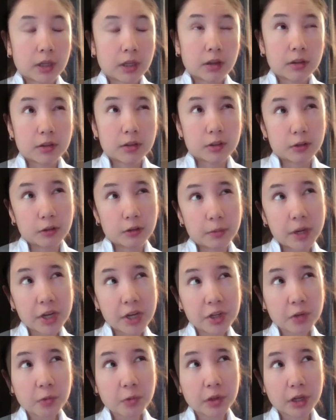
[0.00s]
So a
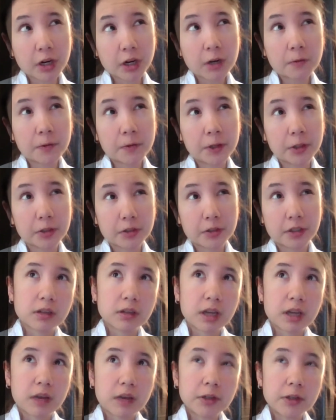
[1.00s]
patient with heart failure is going to
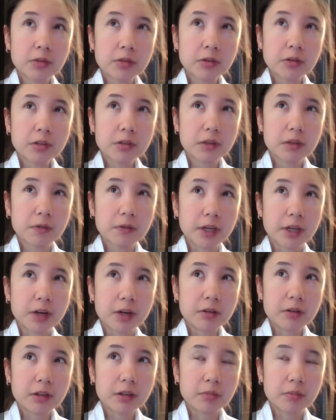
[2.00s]
have all sorts of different
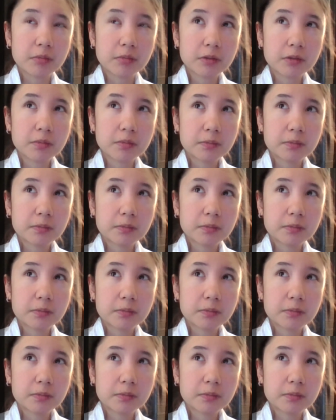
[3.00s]
outcomes.